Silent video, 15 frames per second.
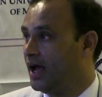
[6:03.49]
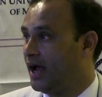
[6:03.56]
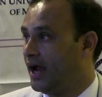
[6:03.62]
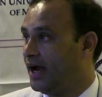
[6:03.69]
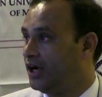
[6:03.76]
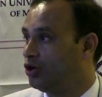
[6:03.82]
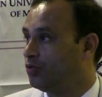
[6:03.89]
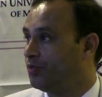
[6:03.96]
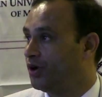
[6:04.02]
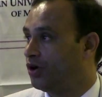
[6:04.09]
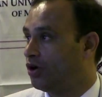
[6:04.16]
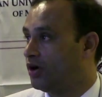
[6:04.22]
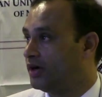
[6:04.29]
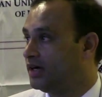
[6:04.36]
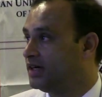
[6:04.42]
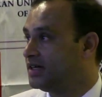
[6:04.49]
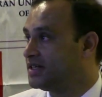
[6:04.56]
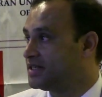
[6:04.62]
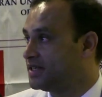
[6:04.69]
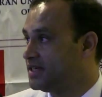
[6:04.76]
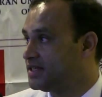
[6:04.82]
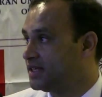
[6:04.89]
and to periodontal
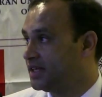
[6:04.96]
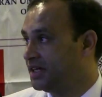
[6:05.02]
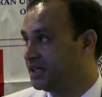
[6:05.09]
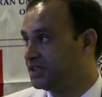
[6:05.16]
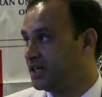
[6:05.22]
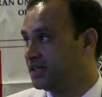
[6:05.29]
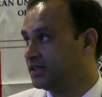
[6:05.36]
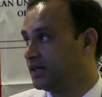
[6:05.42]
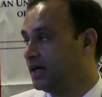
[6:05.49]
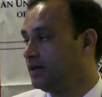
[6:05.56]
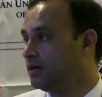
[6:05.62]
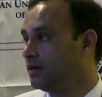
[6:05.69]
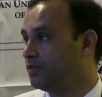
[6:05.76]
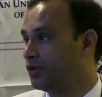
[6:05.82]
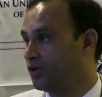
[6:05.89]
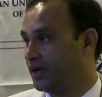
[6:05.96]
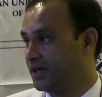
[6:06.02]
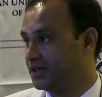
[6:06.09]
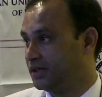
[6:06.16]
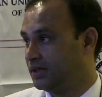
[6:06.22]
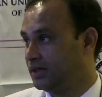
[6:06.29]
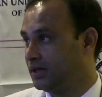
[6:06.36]
disease initiation and
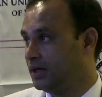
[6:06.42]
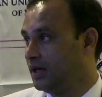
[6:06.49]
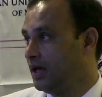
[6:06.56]
progression.